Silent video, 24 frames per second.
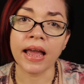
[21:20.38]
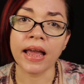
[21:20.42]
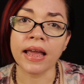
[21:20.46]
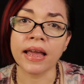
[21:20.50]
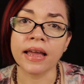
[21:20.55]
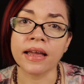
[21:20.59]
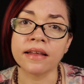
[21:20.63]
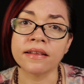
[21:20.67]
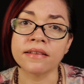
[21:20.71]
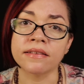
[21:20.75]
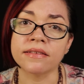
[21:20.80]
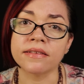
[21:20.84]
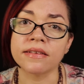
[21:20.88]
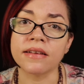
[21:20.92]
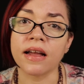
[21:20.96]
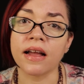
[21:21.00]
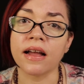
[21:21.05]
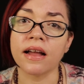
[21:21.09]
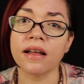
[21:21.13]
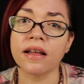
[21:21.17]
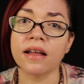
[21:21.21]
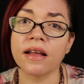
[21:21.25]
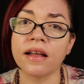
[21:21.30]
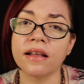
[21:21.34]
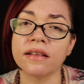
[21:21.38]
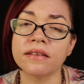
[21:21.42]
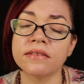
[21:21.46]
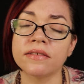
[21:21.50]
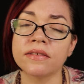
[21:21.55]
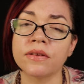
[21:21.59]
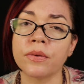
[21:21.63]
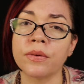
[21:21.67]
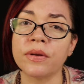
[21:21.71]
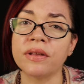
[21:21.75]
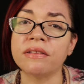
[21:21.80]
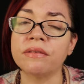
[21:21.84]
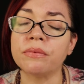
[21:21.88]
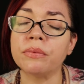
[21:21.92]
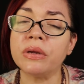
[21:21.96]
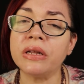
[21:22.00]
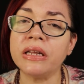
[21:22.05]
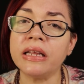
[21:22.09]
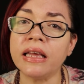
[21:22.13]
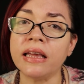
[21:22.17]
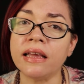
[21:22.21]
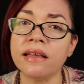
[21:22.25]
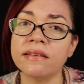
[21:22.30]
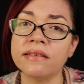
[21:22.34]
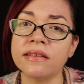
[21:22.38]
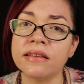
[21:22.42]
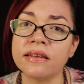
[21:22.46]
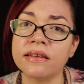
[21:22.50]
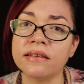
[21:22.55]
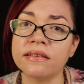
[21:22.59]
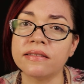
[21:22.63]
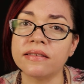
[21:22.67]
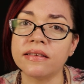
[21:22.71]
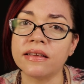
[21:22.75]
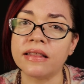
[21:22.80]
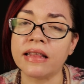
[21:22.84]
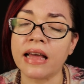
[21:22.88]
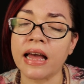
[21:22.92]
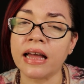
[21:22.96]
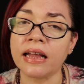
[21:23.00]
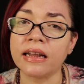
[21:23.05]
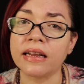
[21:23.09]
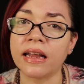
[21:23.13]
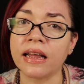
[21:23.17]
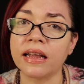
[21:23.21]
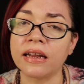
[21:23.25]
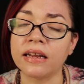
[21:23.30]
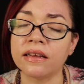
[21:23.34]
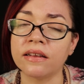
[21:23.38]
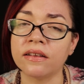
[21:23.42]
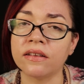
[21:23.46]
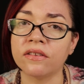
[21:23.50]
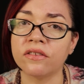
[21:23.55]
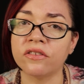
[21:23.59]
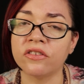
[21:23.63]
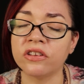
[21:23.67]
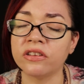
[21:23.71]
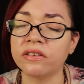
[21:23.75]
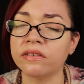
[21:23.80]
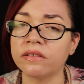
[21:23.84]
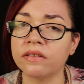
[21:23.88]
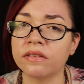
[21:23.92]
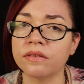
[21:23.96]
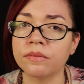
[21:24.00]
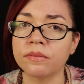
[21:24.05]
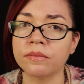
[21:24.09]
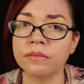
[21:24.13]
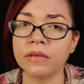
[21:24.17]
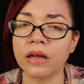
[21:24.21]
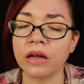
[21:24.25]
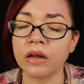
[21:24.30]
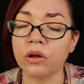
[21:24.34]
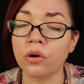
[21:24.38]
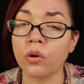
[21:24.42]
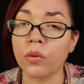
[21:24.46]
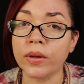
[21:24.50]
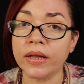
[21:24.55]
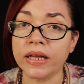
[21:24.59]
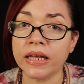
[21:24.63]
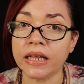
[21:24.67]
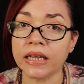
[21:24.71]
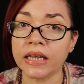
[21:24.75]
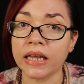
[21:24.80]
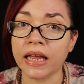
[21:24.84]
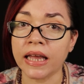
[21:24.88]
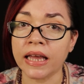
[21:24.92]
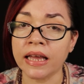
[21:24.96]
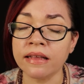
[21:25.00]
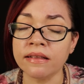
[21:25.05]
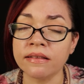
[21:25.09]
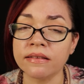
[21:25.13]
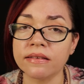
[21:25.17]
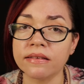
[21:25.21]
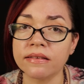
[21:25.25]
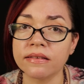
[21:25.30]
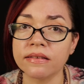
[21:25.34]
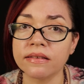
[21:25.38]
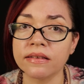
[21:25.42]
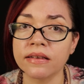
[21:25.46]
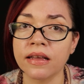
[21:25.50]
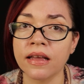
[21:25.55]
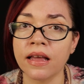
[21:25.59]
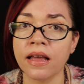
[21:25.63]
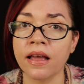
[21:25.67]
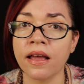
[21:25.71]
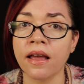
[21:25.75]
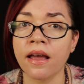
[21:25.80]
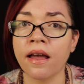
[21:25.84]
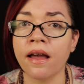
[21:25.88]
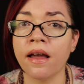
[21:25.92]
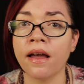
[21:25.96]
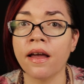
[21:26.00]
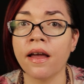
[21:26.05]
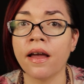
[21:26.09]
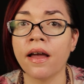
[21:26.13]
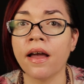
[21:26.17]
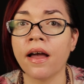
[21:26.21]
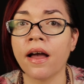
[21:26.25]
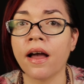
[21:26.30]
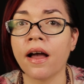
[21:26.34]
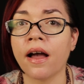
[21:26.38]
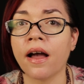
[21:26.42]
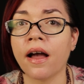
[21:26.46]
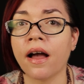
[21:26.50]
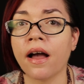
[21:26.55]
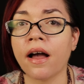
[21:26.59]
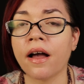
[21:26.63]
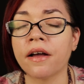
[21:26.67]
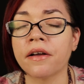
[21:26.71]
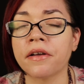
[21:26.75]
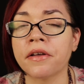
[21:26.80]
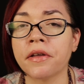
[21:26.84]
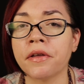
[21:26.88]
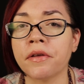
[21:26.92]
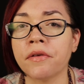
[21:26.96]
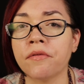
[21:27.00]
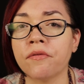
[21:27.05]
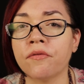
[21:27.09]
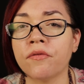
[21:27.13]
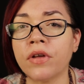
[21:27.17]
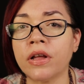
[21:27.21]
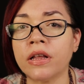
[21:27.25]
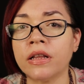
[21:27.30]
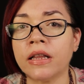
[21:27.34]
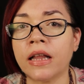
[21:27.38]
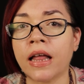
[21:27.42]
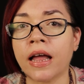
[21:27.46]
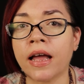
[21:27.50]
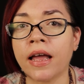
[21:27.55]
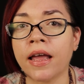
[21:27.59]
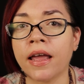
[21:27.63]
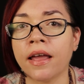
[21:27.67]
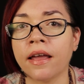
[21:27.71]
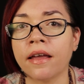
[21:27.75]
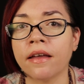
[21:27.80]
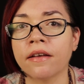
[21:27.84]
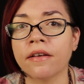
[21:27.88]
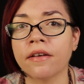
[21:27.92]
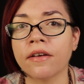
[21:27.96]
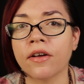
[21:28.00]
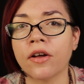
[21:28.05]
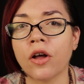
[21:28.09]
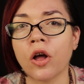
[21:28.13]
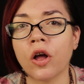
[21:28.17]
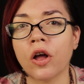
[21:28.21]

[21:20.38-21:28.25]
And so it's really easy to see that at just a quick glance. I felt like